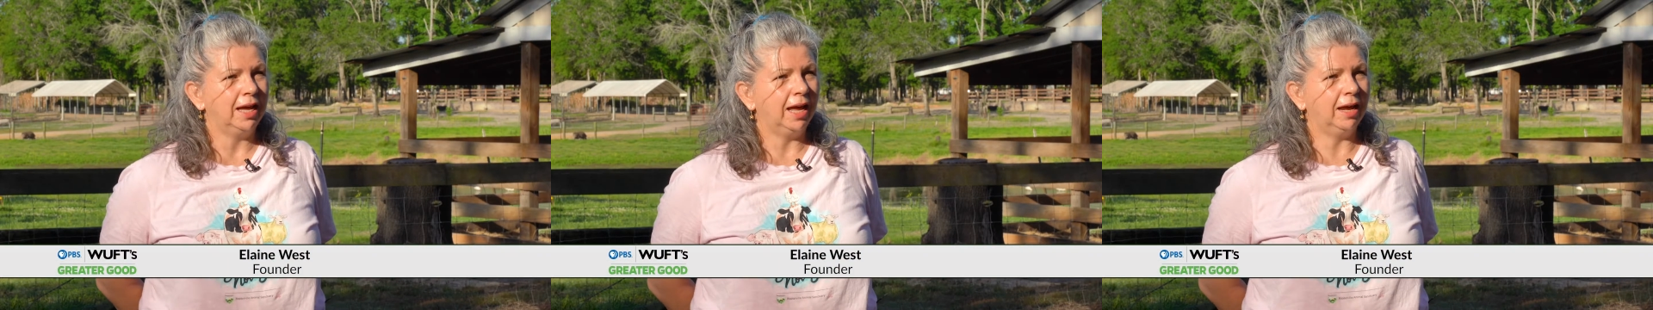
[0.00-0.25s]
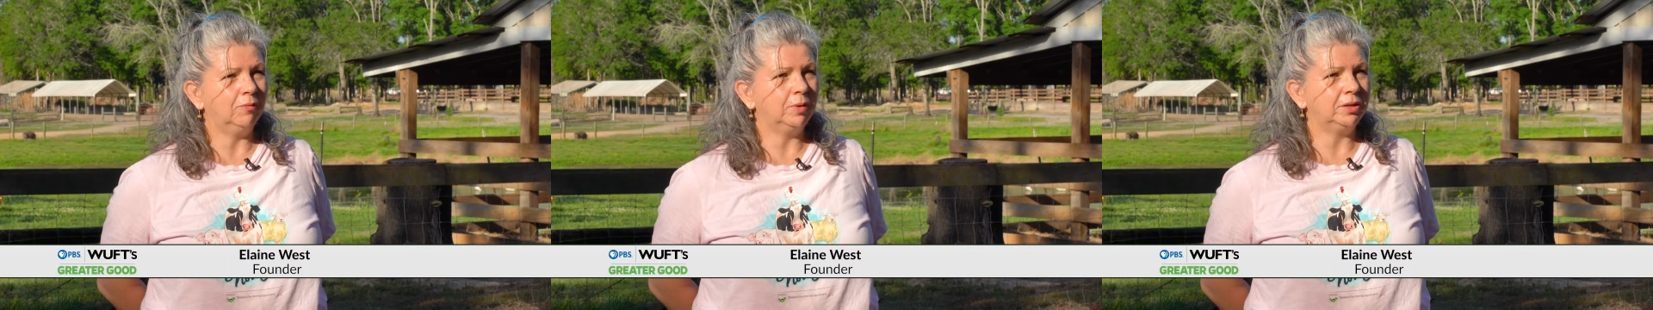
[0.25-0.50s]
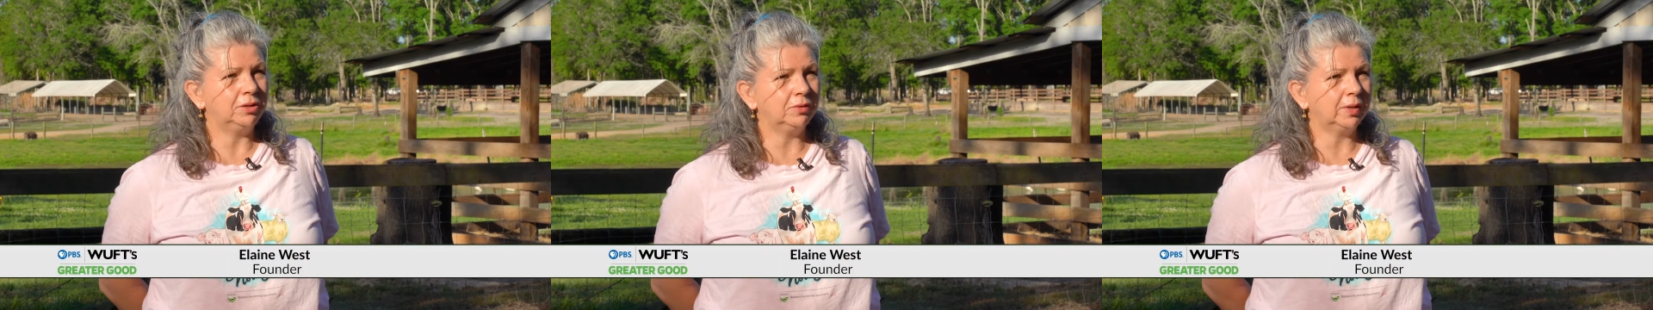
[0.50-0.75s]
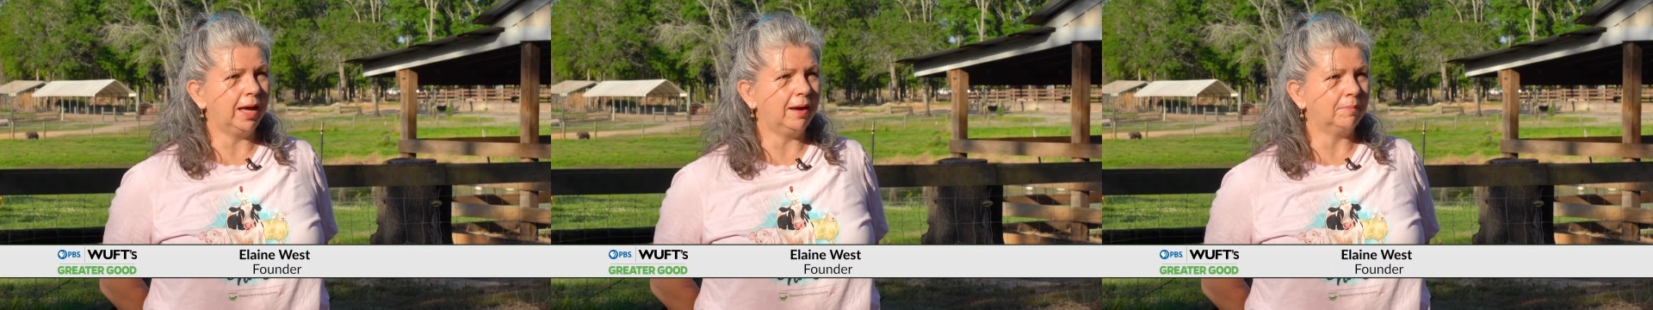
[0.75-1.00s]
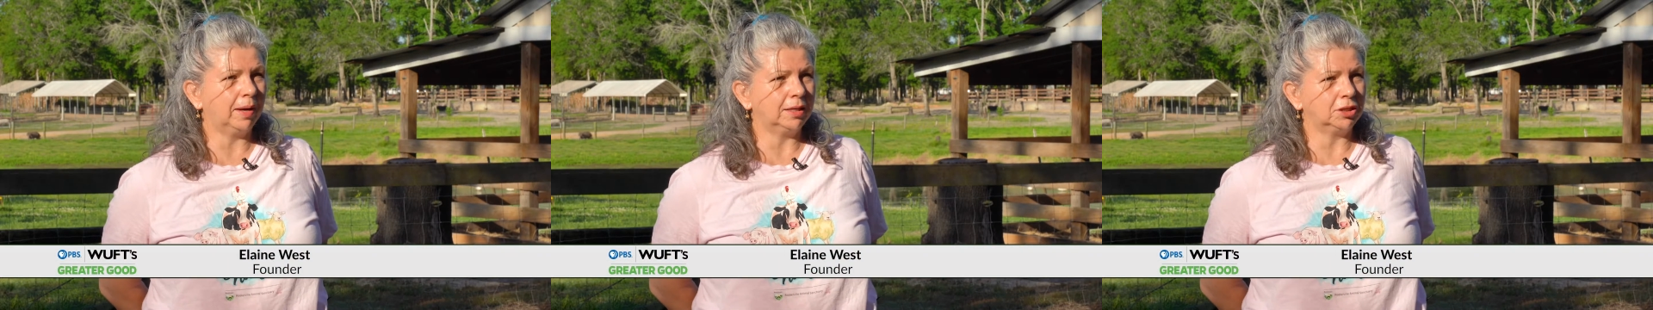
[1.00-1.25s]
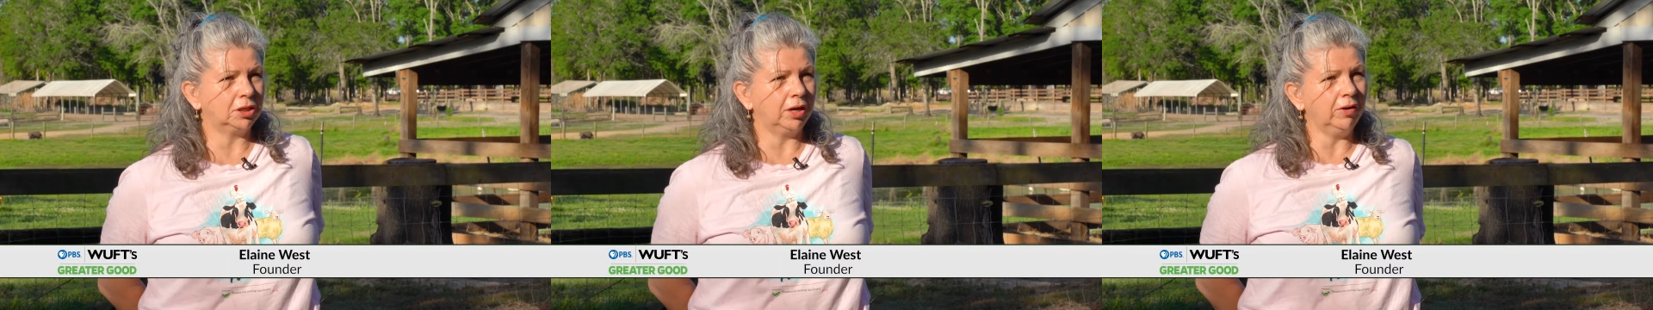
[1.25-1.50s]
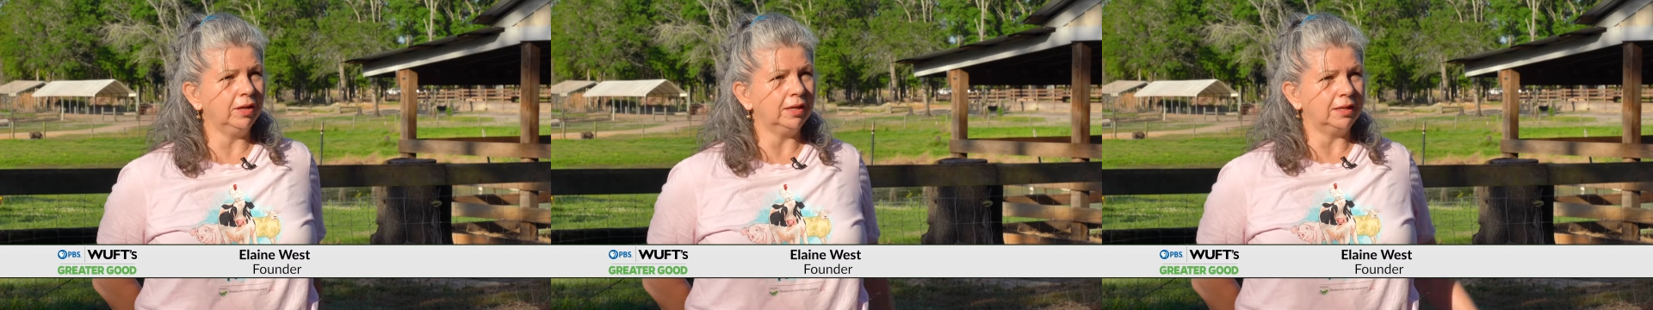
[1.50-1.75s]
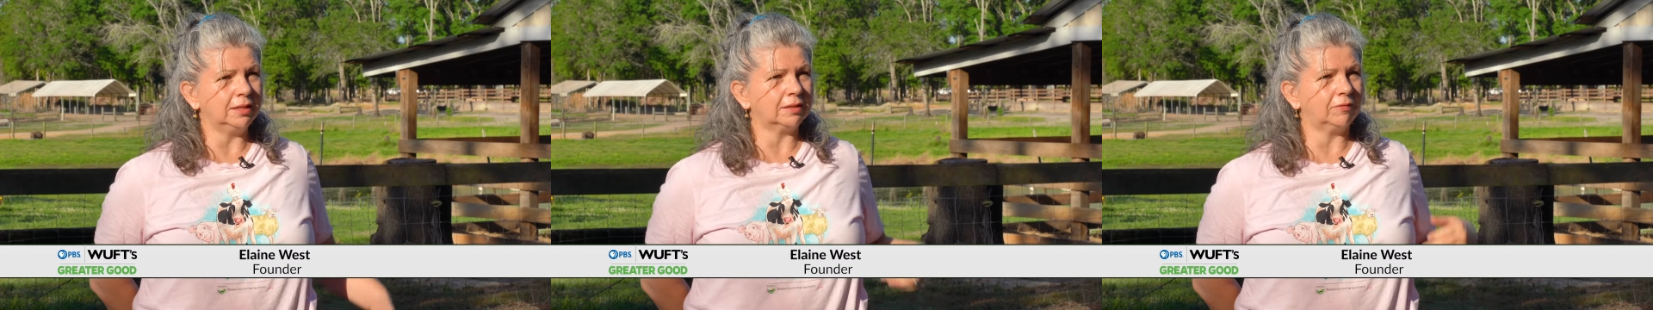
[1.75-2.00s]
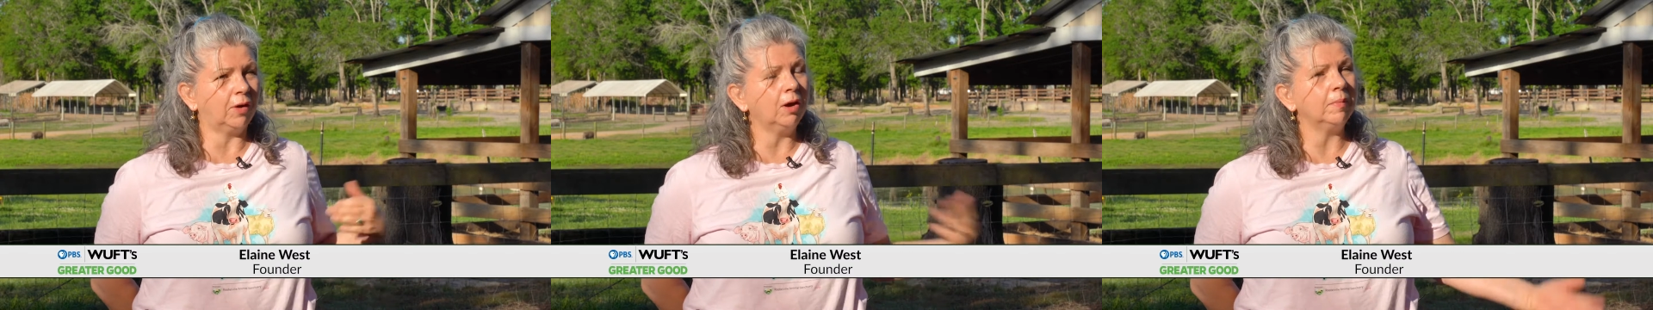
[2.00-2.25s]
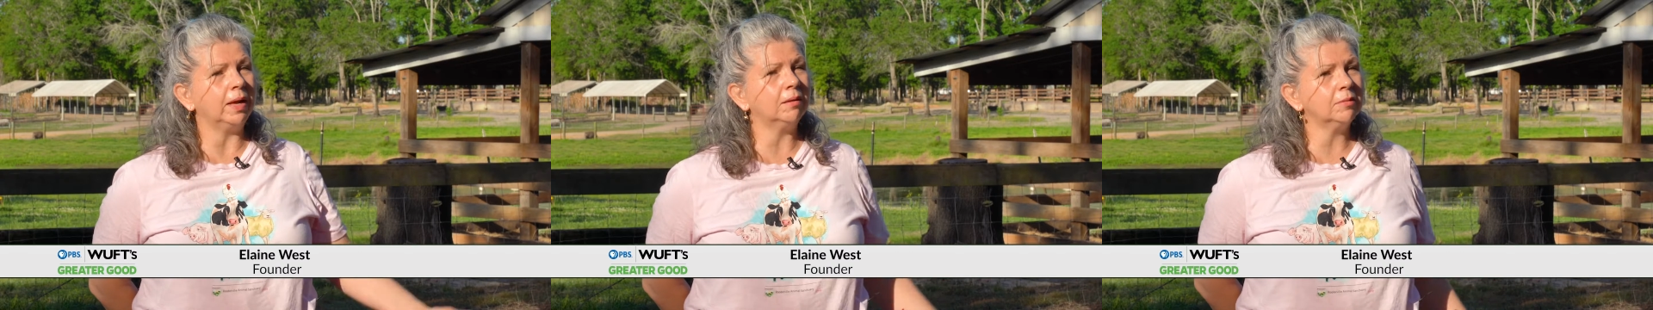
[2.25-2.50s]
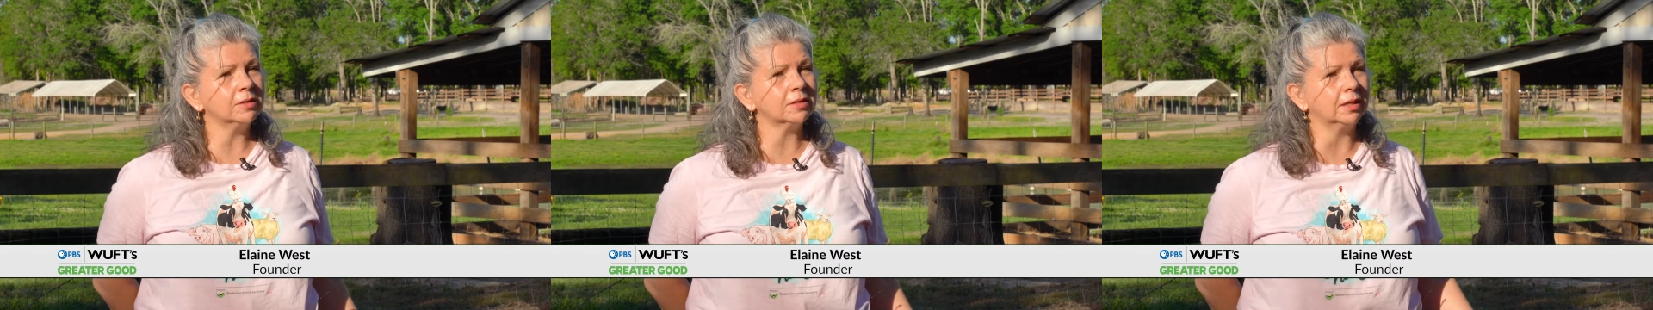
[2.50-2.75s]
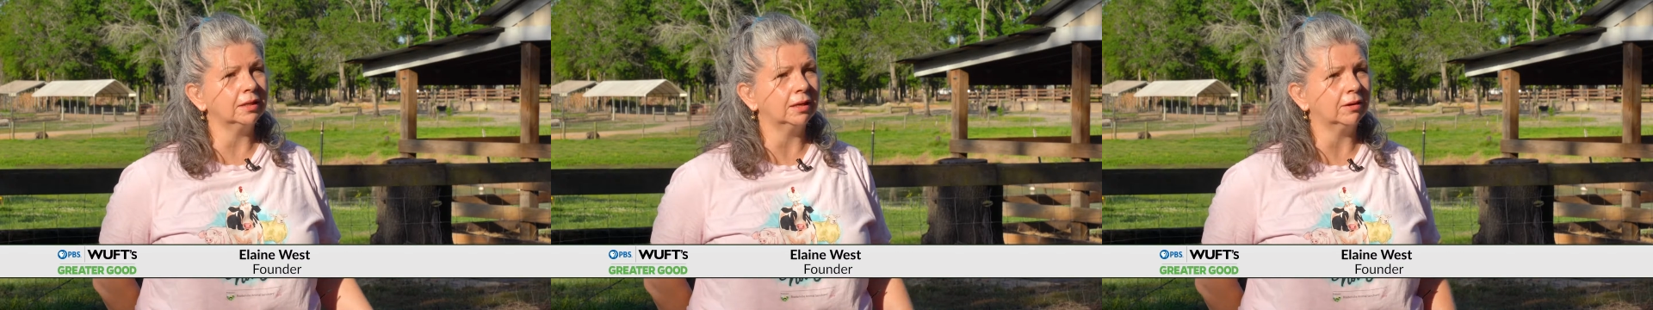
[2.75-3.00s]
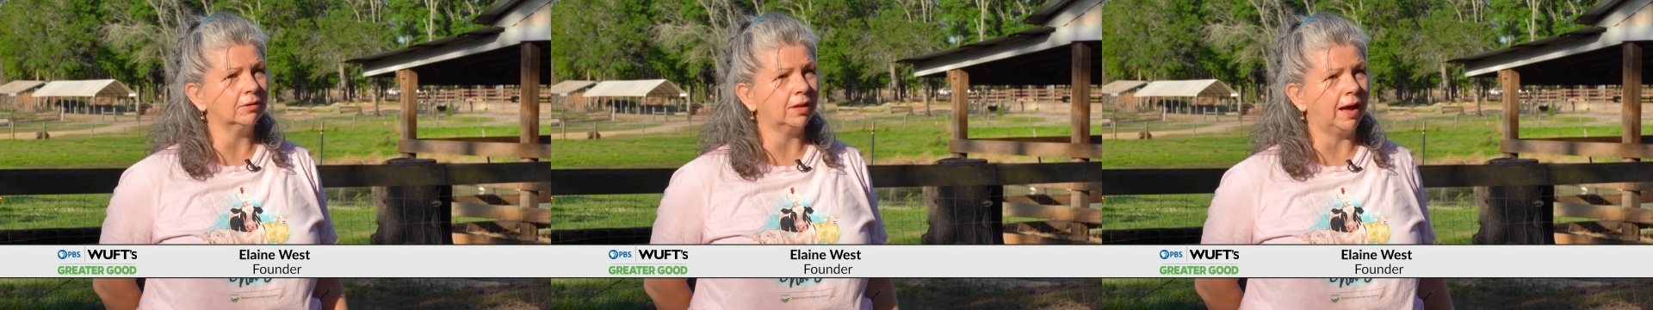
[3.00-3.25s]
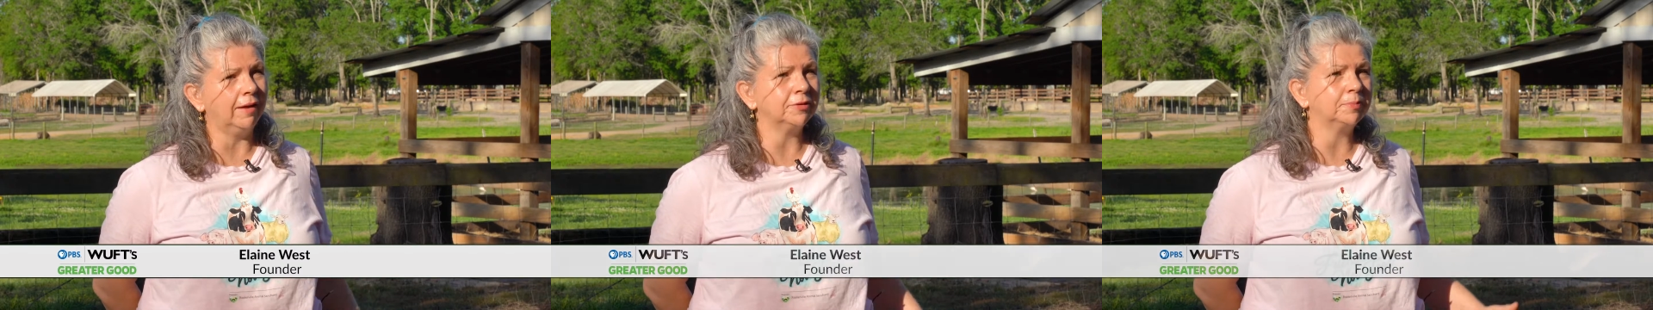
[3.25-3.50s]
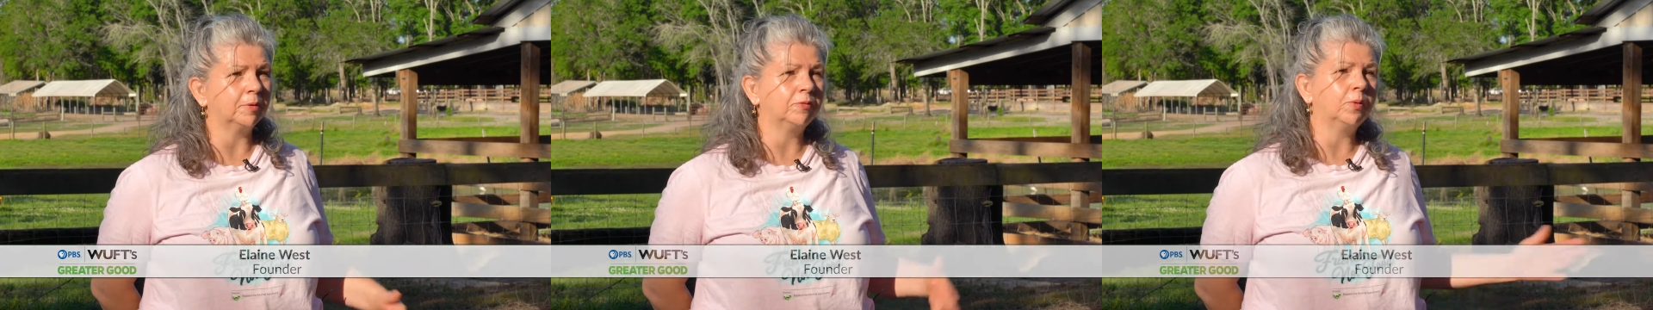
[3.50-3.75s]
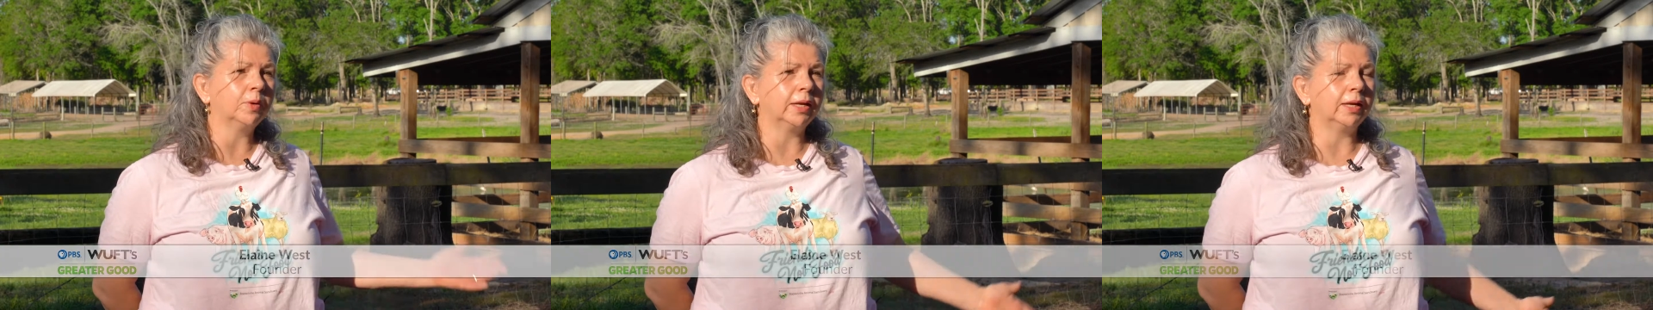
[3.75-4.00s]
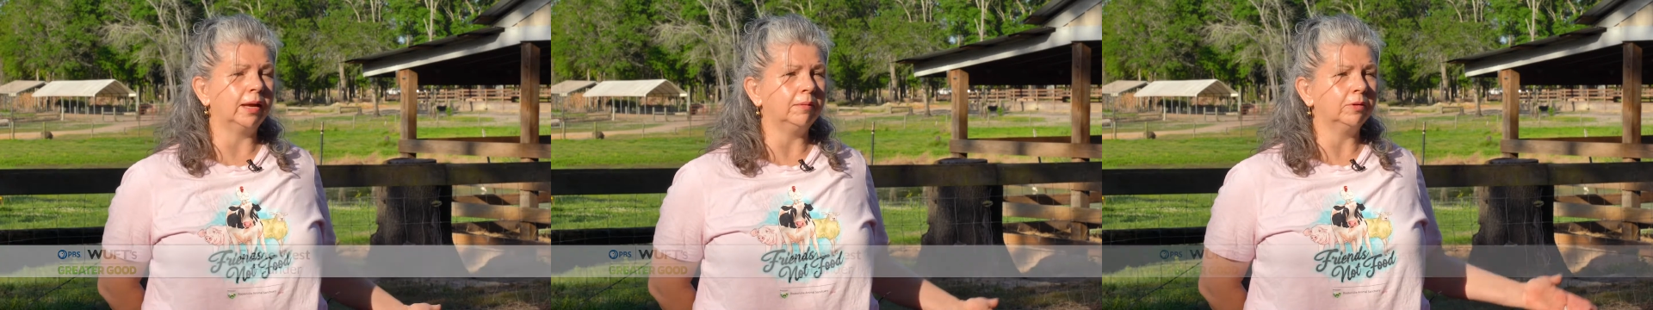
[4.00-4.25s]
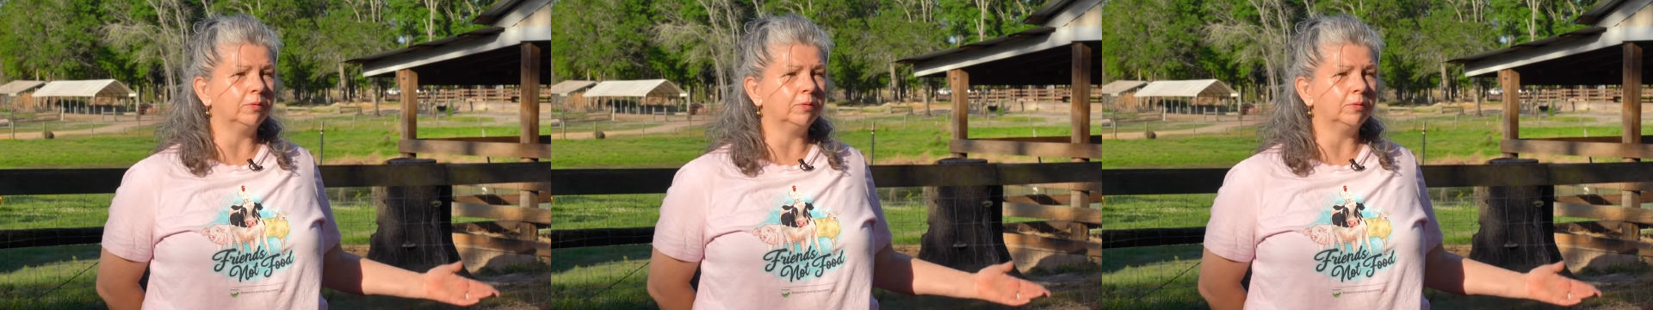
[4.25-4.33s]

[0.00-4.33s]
And we do that by sharing these farm animals and their lives before they came to